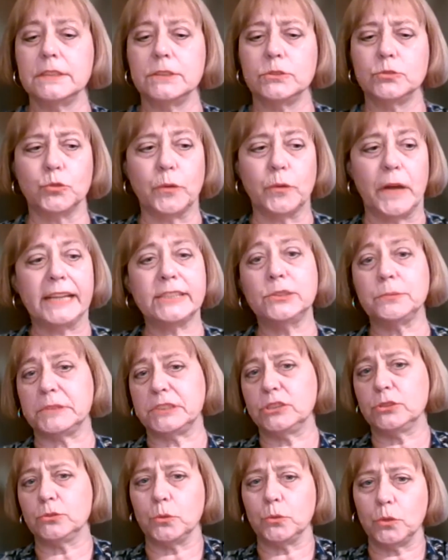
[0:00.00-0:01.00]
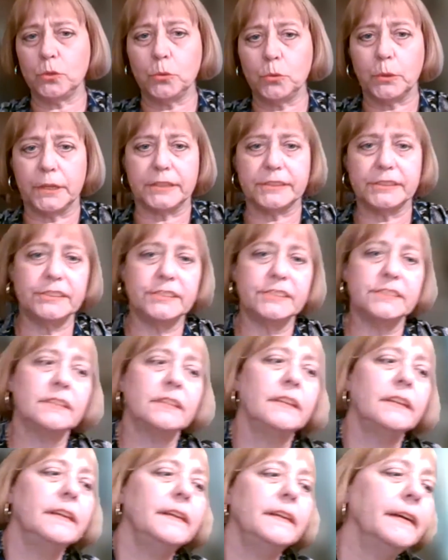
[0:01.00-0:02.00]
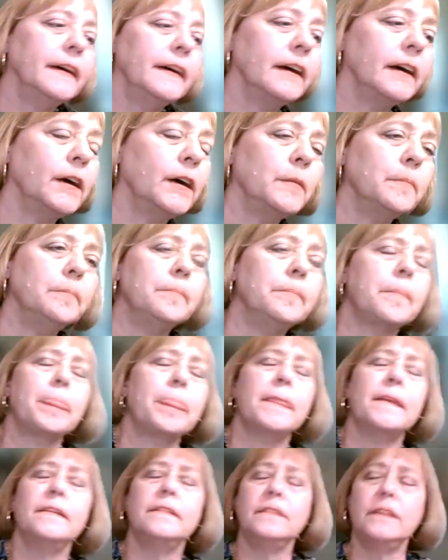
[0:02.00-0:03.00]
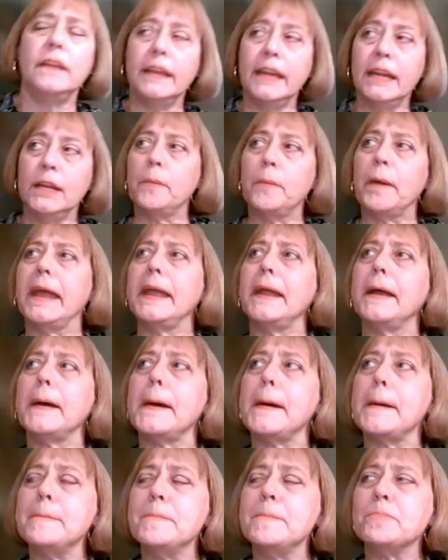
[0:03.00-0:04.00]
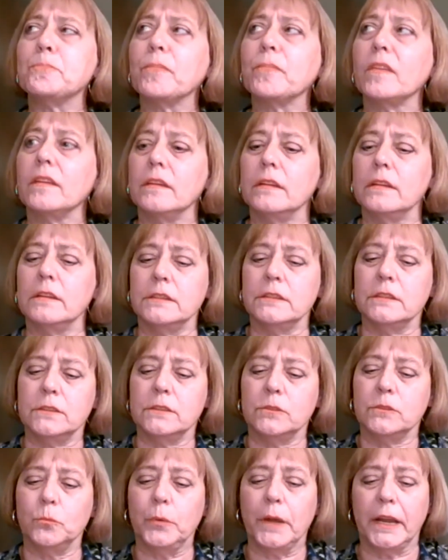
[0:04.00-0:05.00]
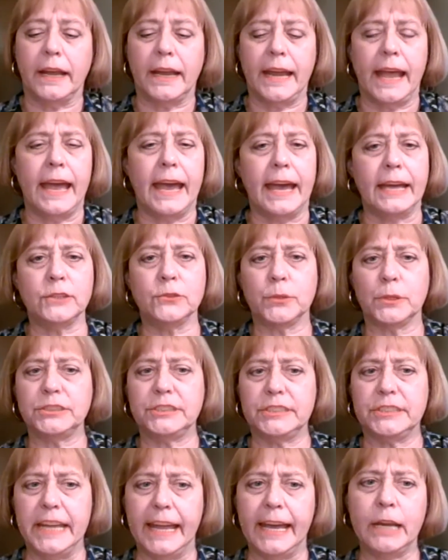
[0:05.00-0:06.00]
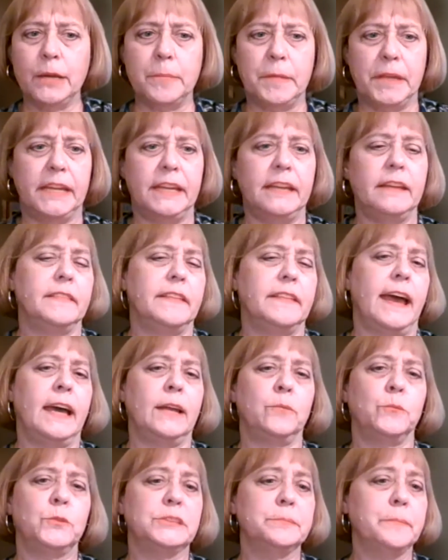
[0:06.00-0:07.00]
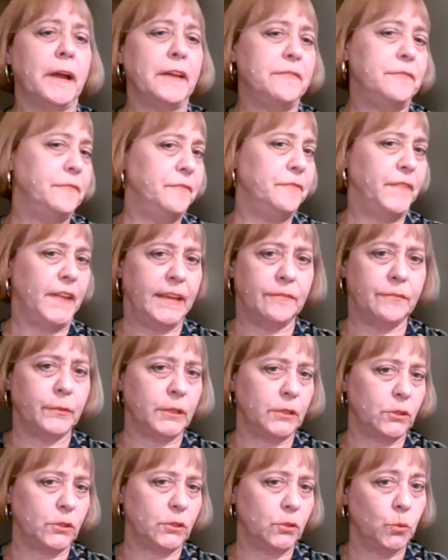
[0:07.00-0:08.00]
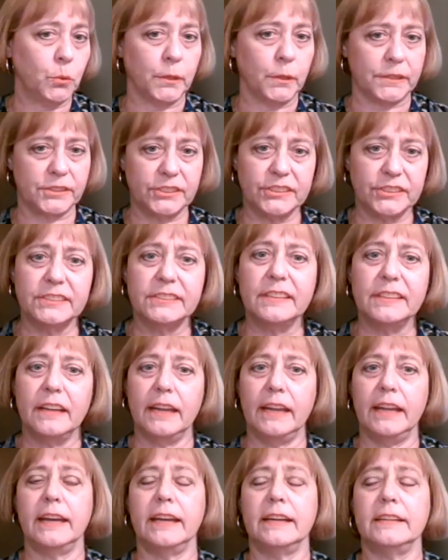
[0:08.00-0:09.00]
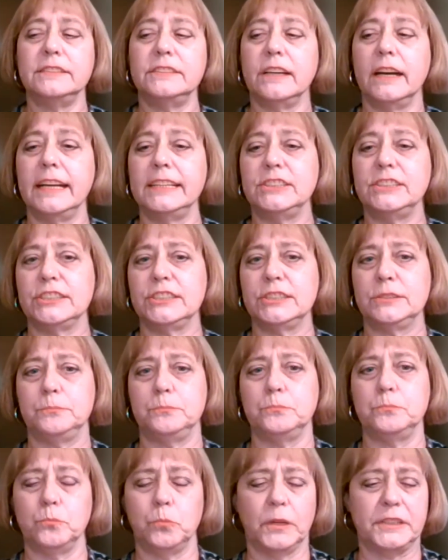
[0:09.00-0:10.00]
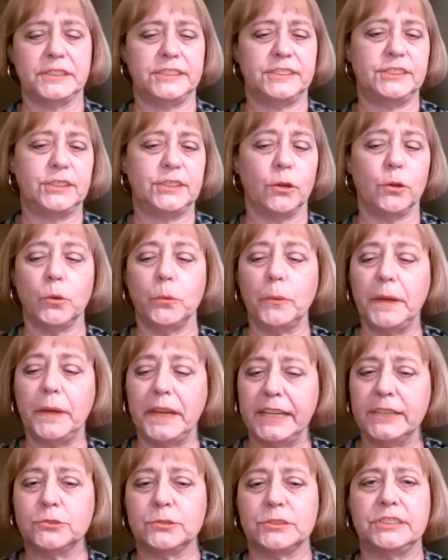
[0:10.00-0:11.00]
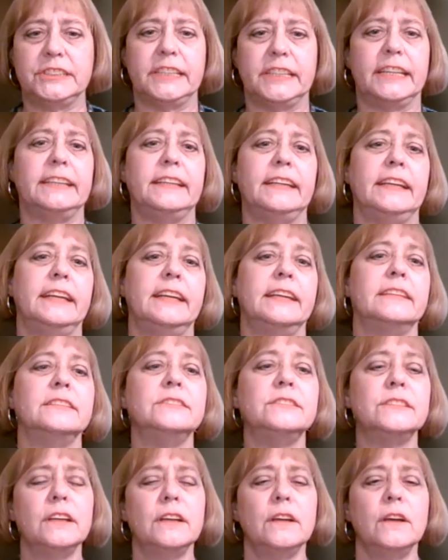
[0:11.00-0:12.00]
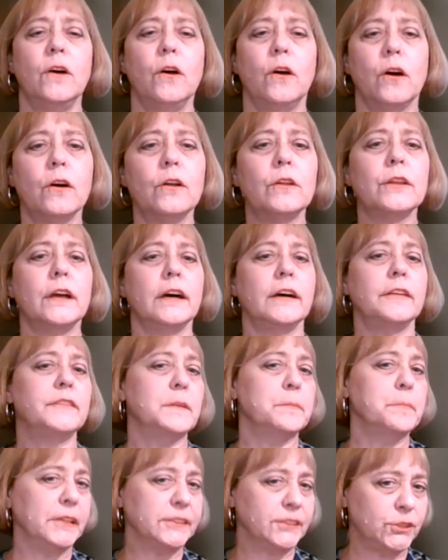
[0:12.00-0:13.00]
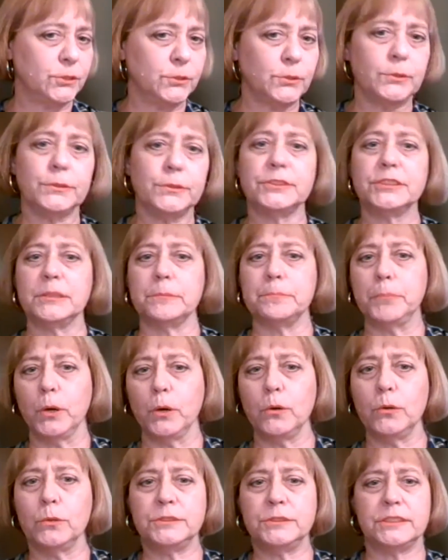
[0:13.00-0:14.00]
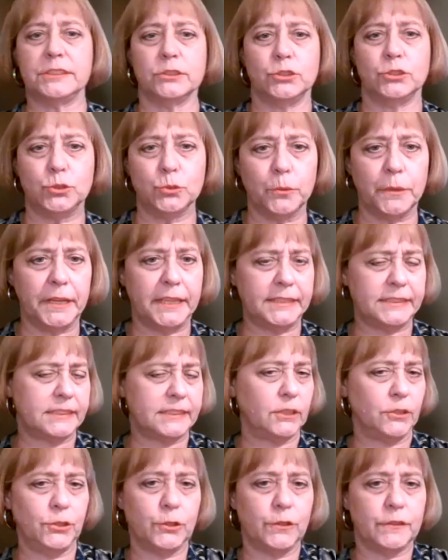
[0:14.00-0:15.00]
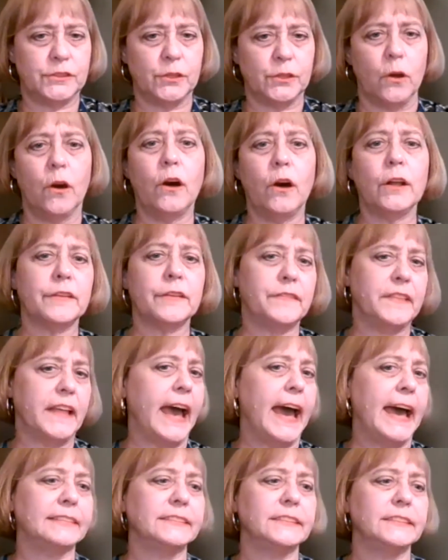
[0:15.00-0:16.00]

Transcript: graduate school course. And anyway, when I had gross anatomy, that was my favorite course. And I just was so interested in all of the muscles, the bones, the joints, the nerves, all of that,